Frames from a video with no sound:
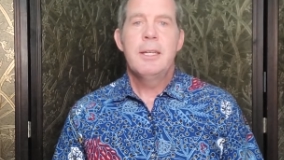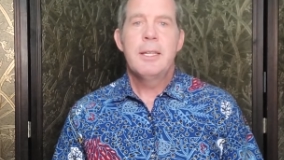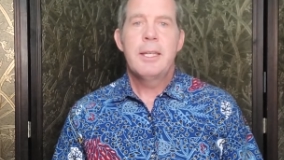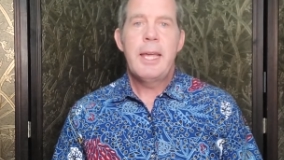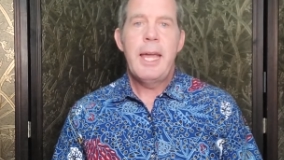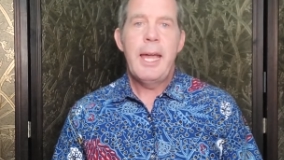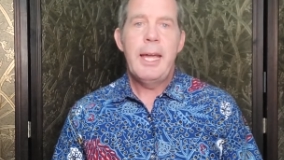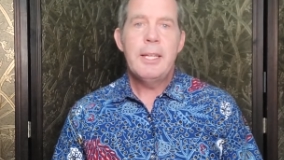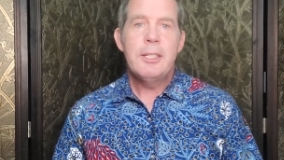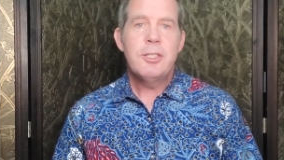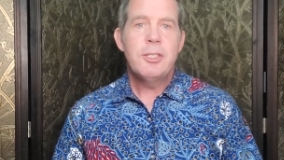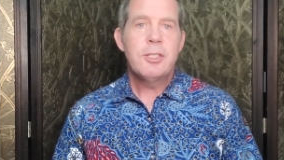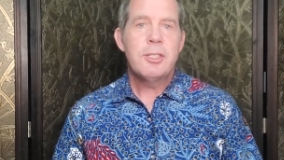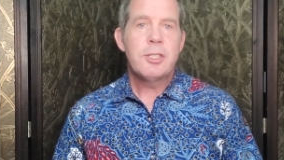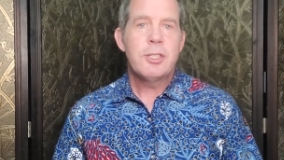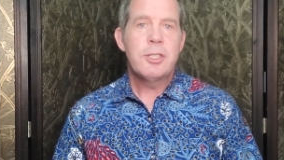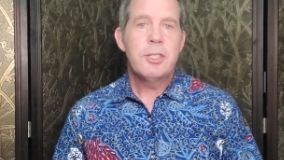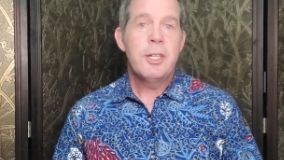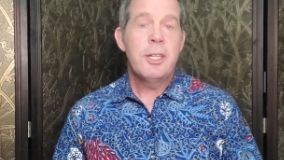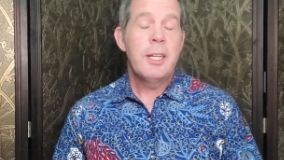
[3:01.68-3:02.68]
cane
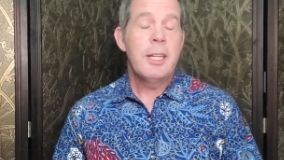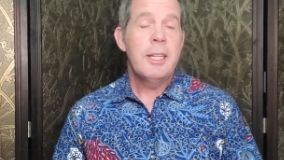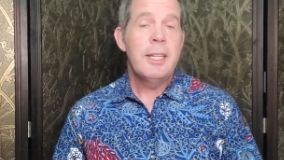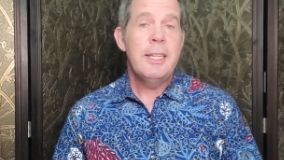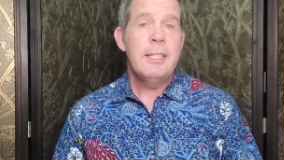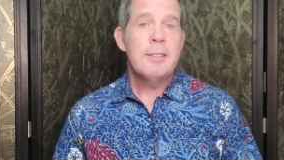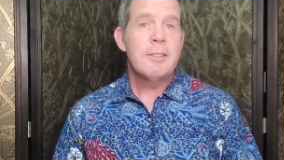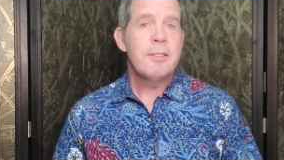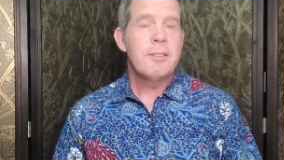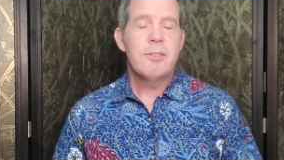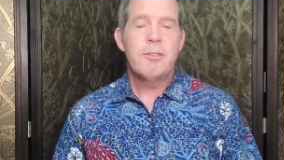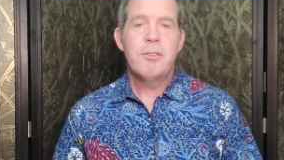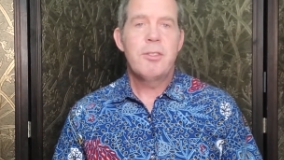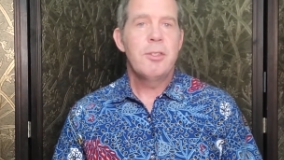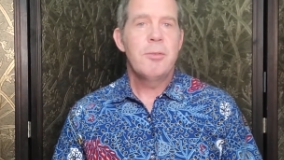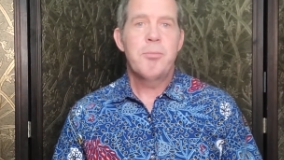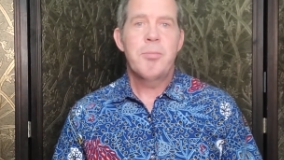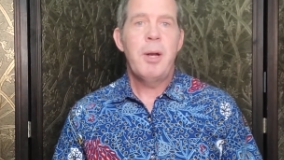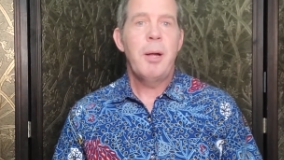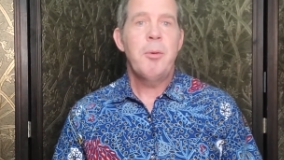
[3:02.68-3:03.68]
sugar, and at least
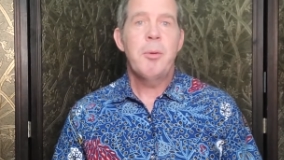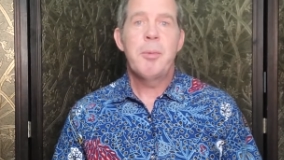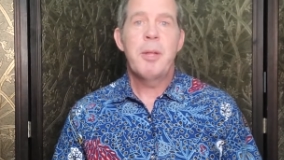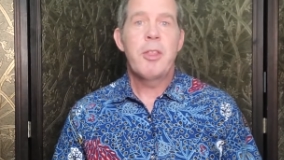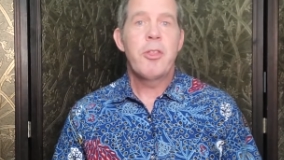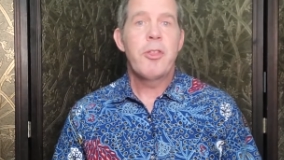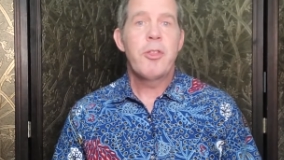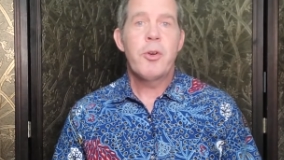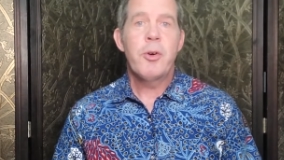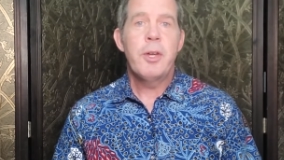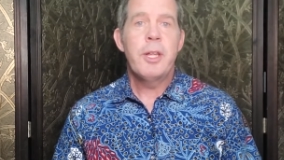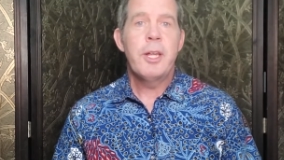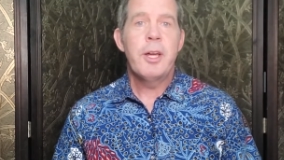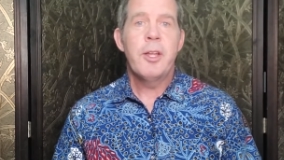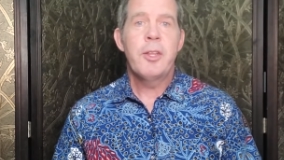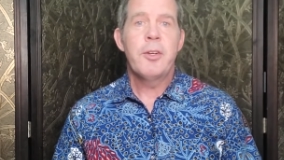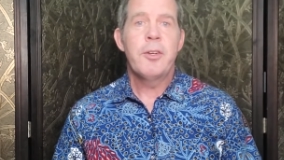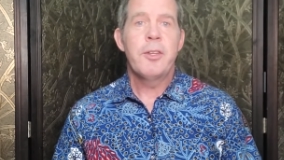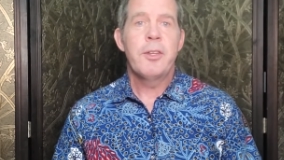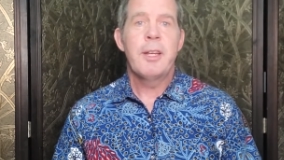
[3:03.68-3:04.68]
probably 30
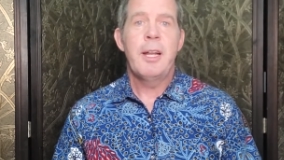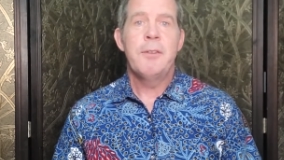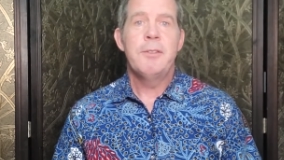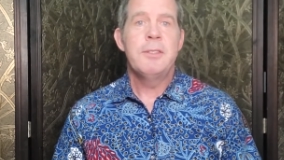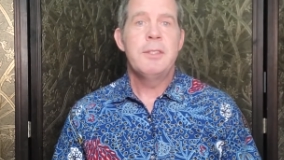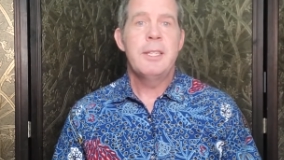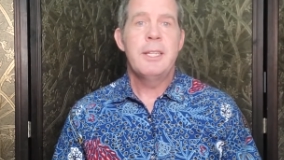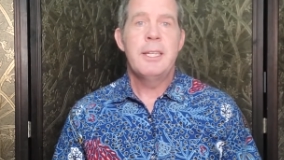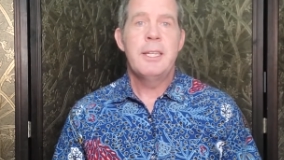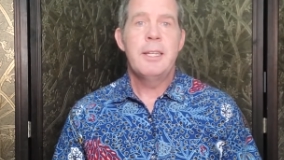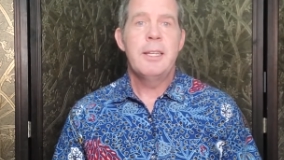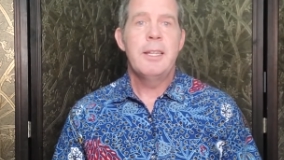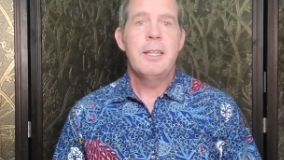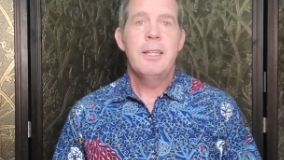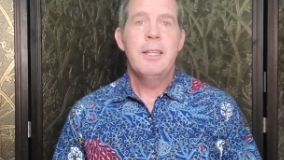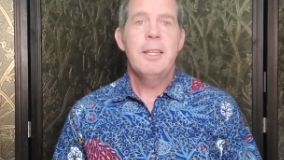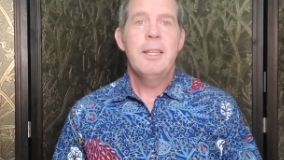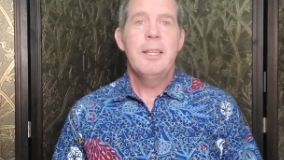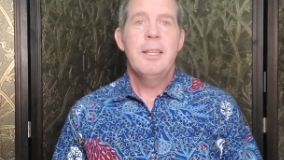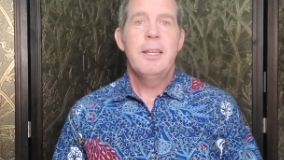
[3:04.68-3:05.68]
other that I've seen
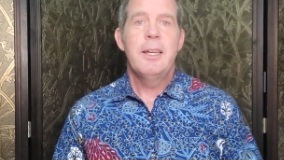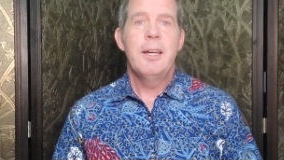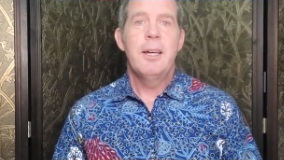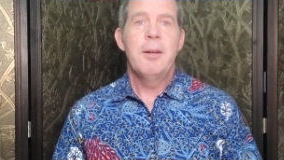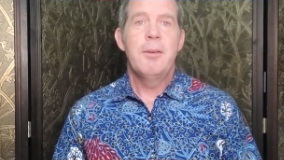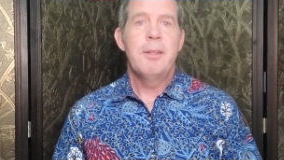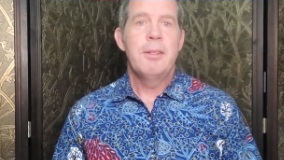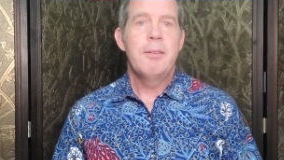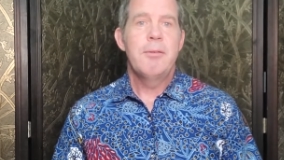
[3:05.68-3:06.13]
uh,